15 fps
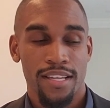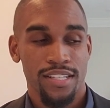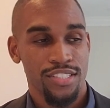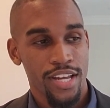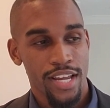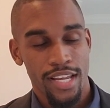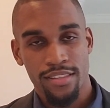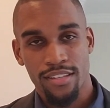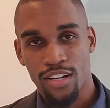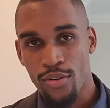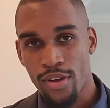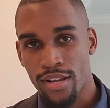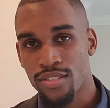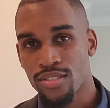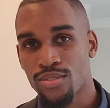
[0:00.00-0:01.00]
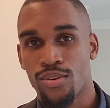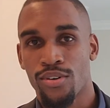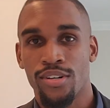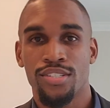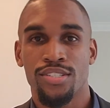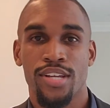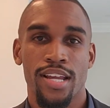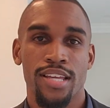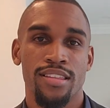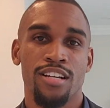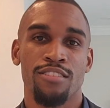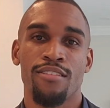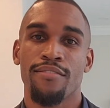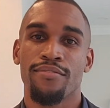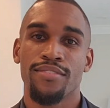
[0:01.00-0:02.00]
Checking their credit scores, checking their
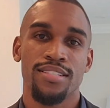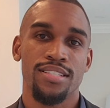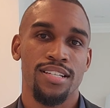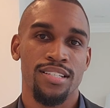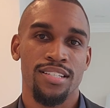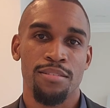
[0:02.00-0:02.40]
references,